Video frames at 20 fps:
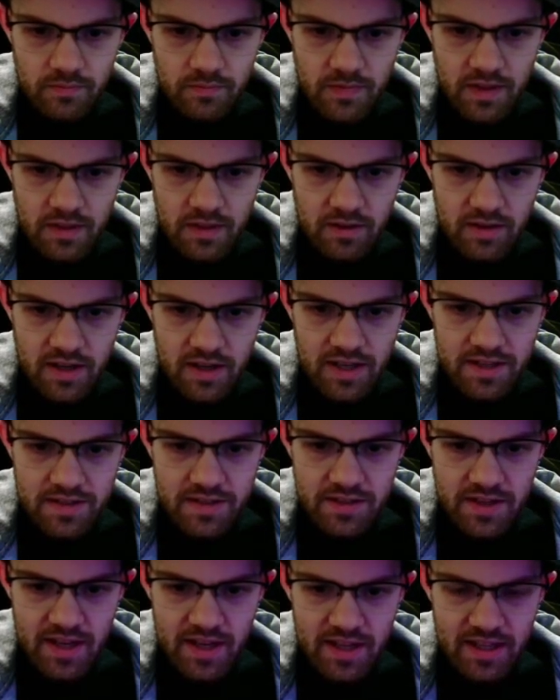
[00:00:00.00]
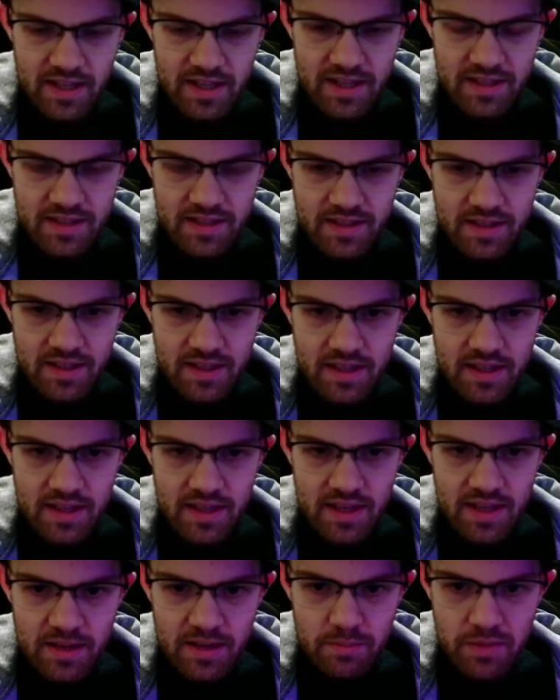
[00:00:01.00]
Alright, so yeah, let's
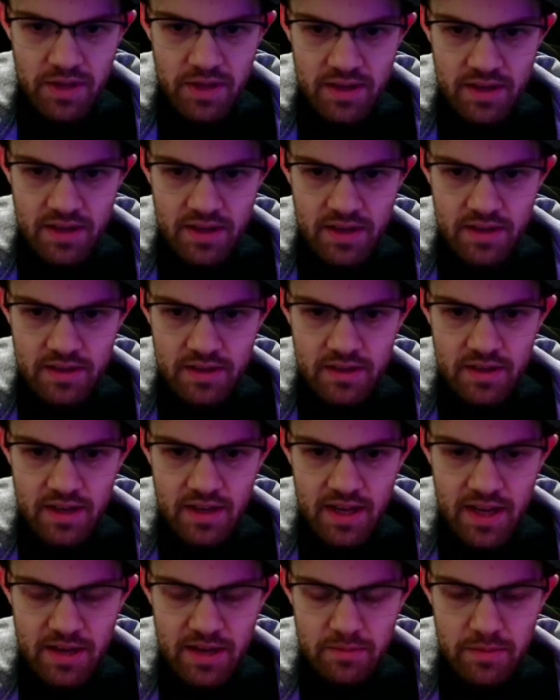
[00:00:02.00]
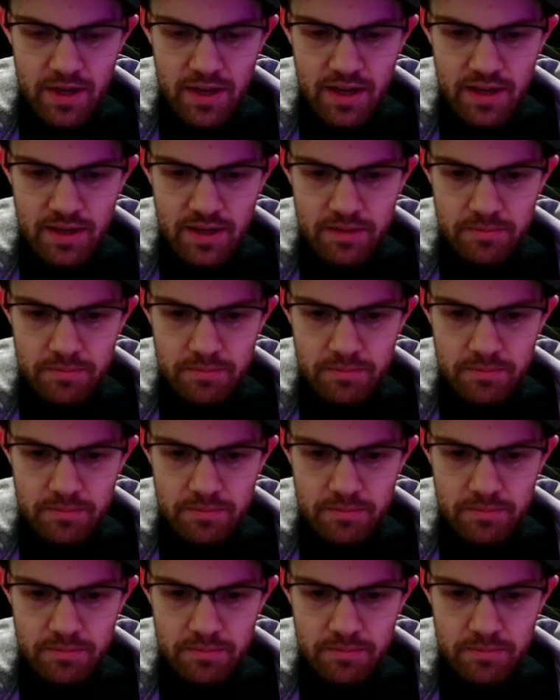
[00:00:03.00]
Kingpin, Ant-Man.